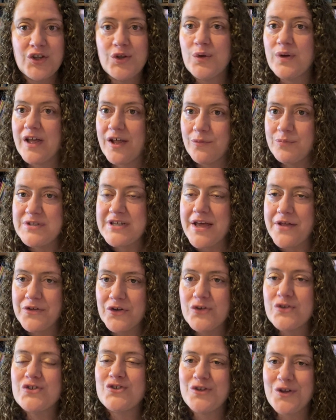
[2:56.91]
who helped
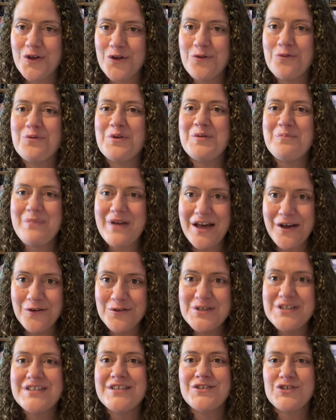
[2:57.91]
others know
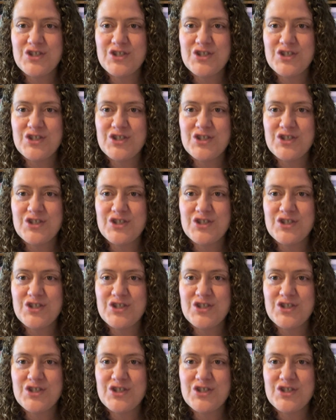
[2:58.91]
about